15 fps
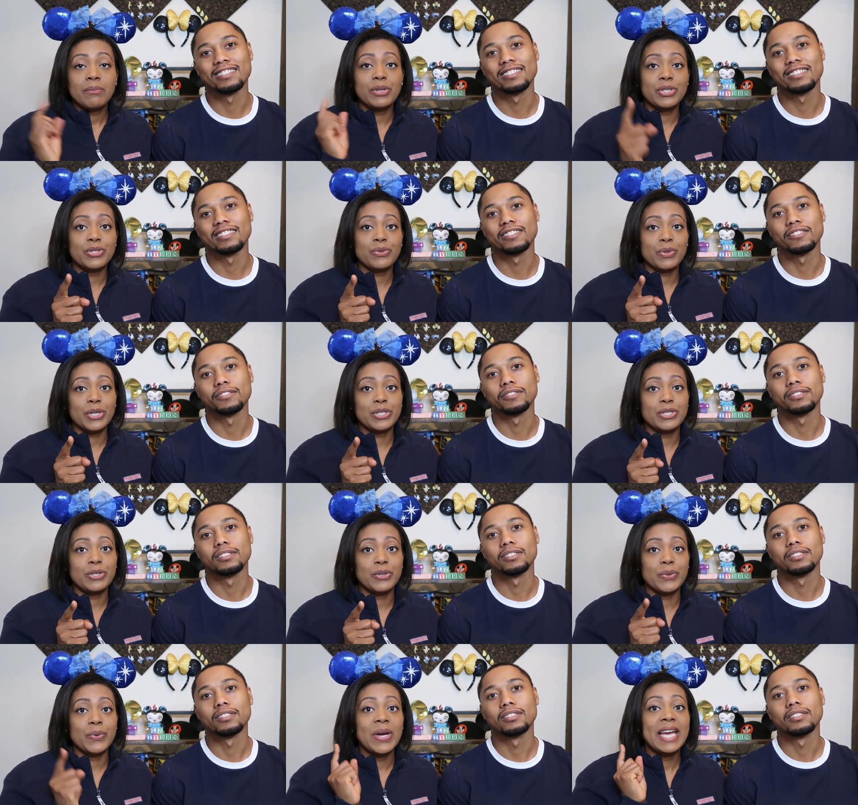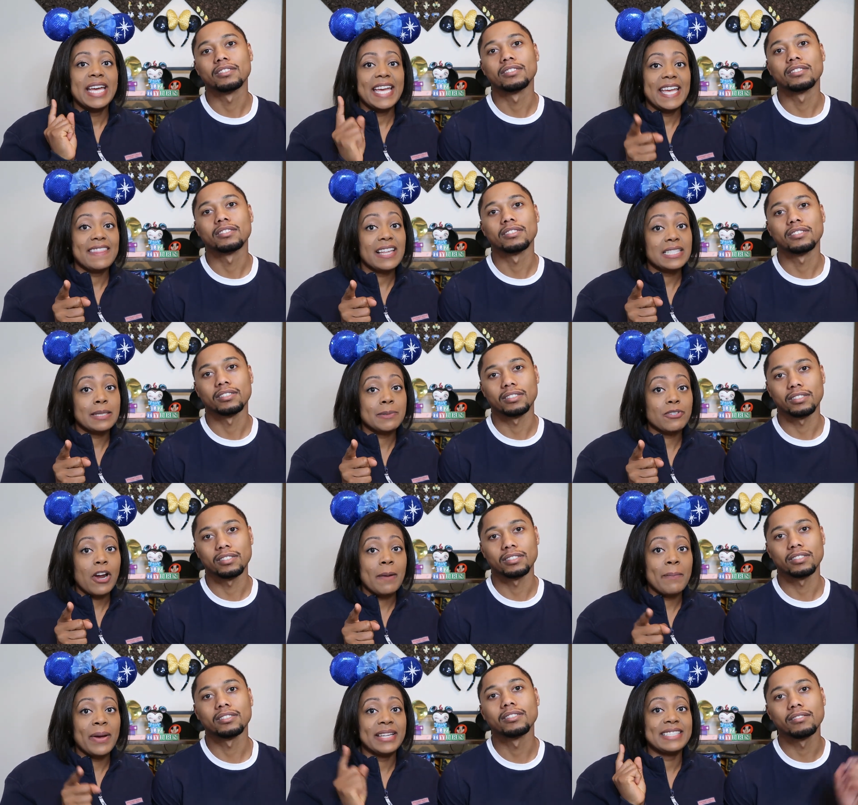Speaker 1: be sure to hit that
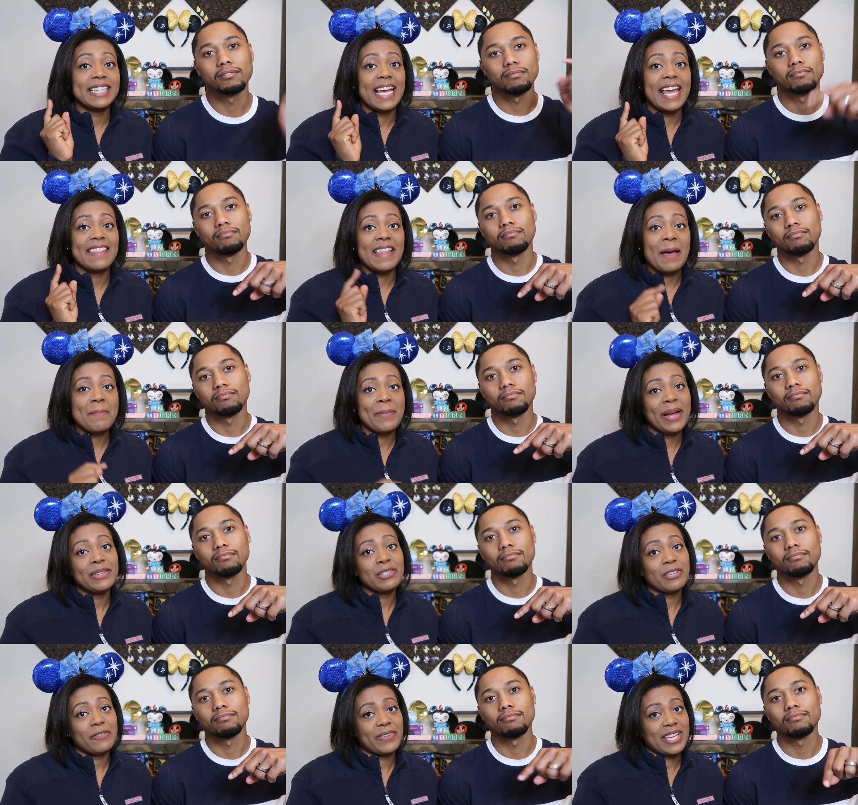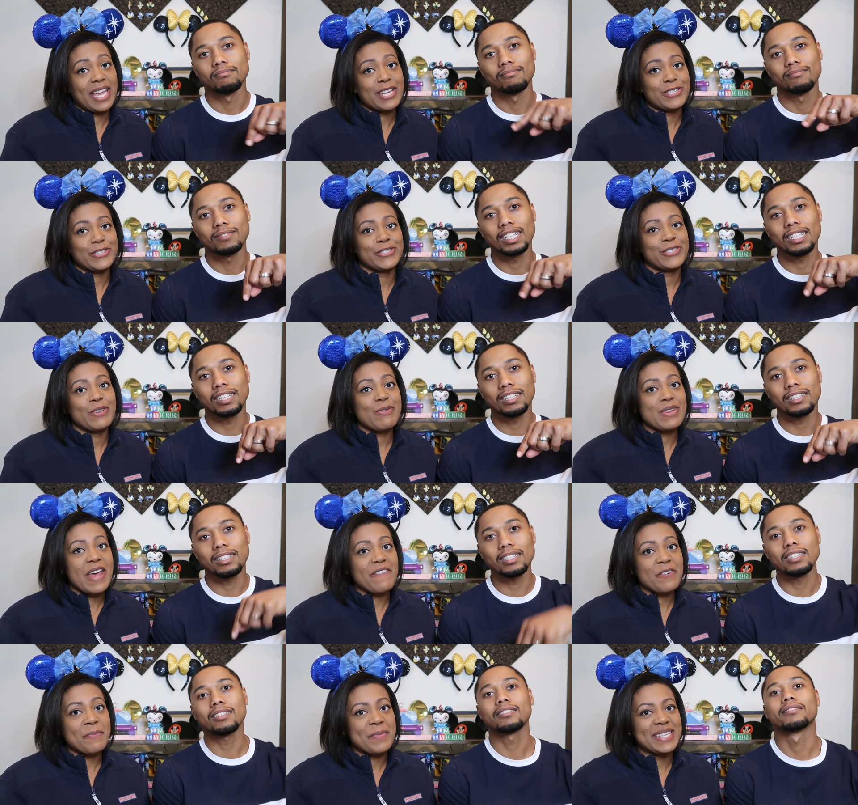subscribe button and that bell notification so you
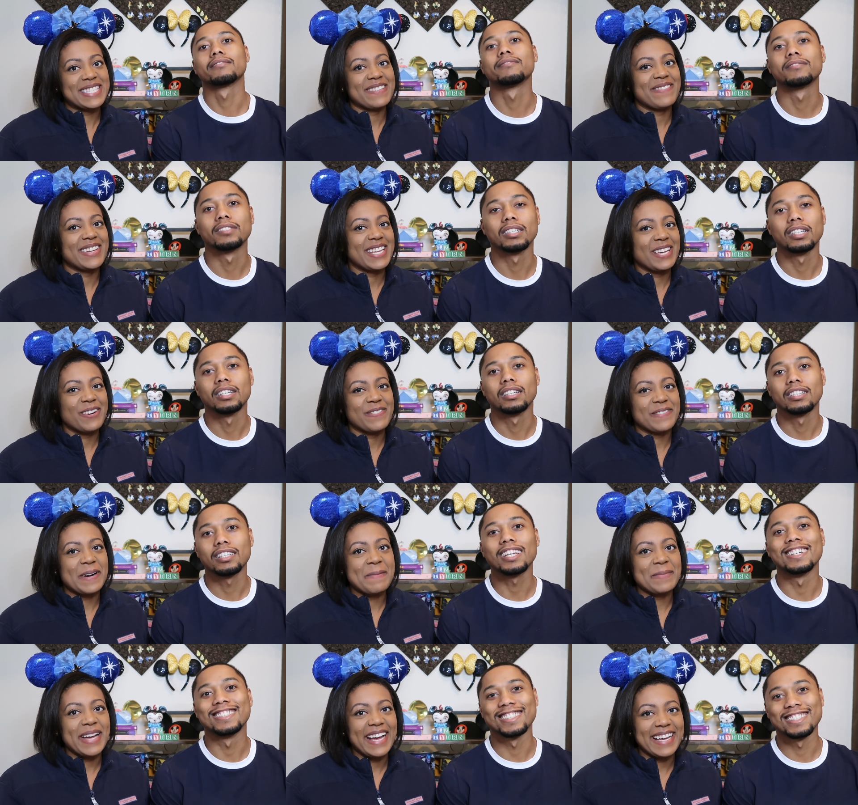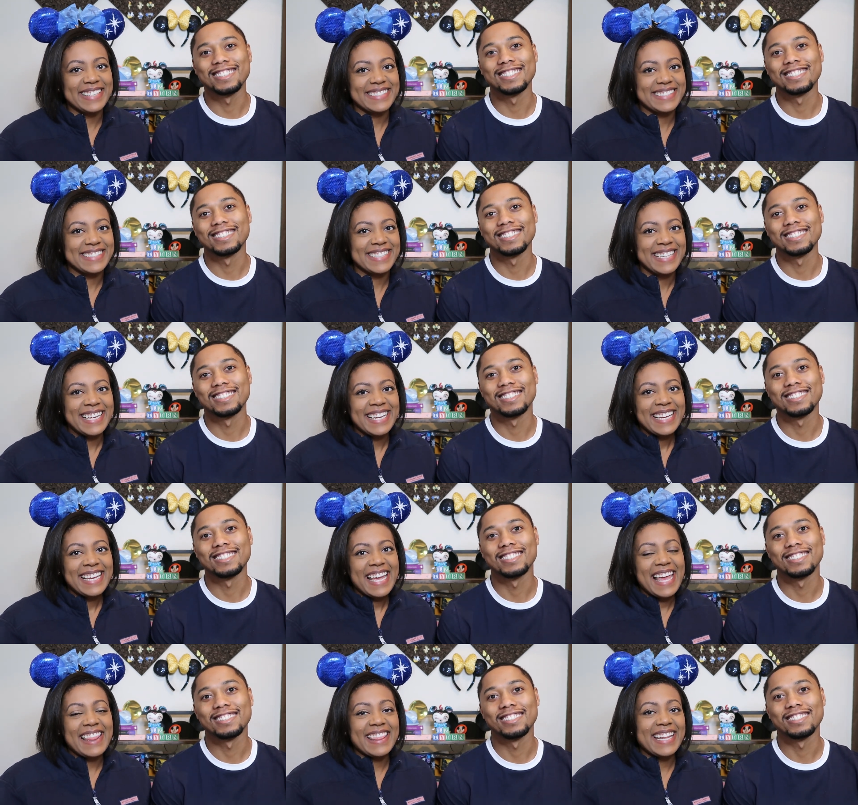never miss a video from us.
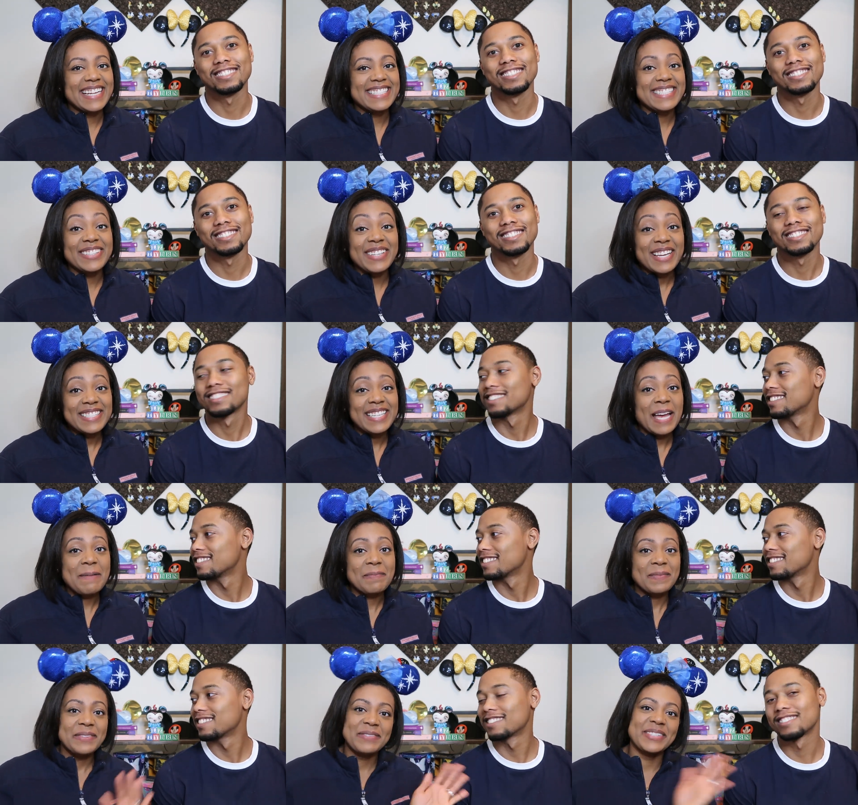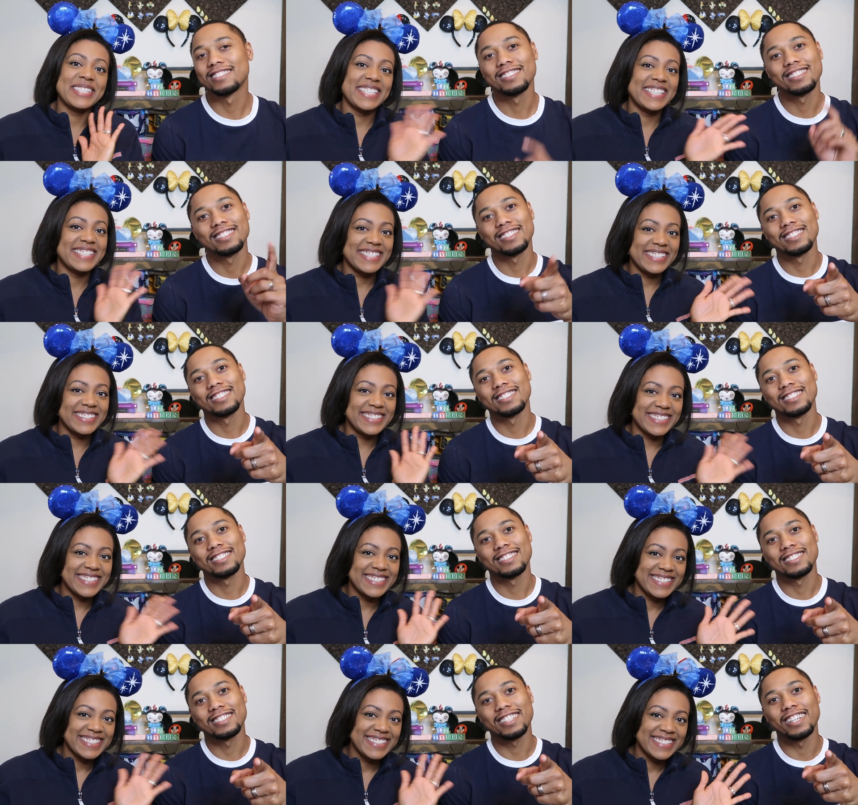And then until next time, we'll see you
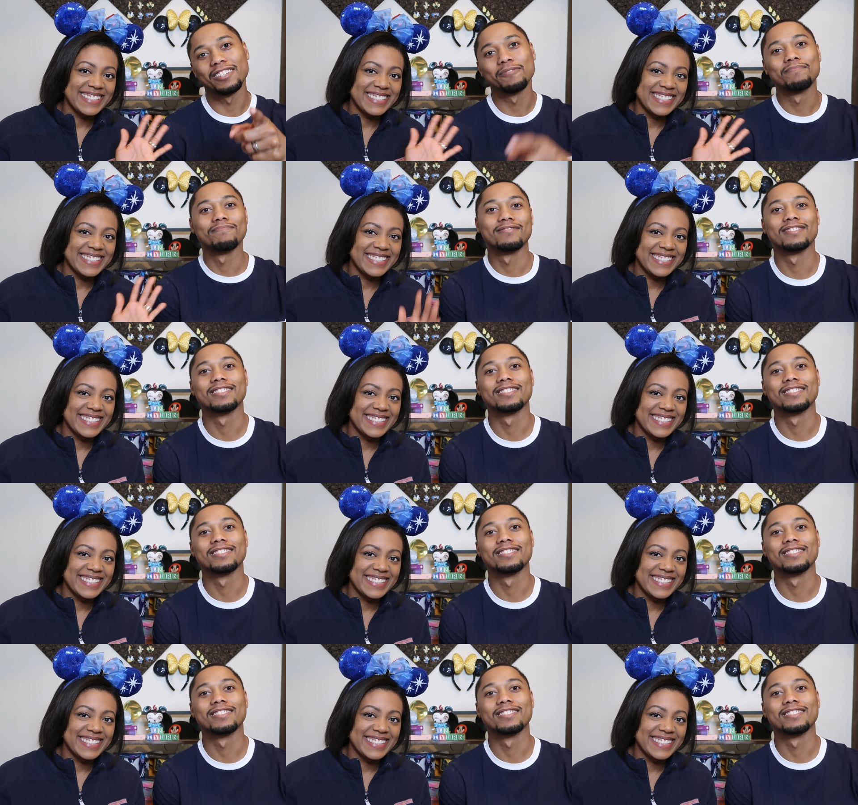soon. See you.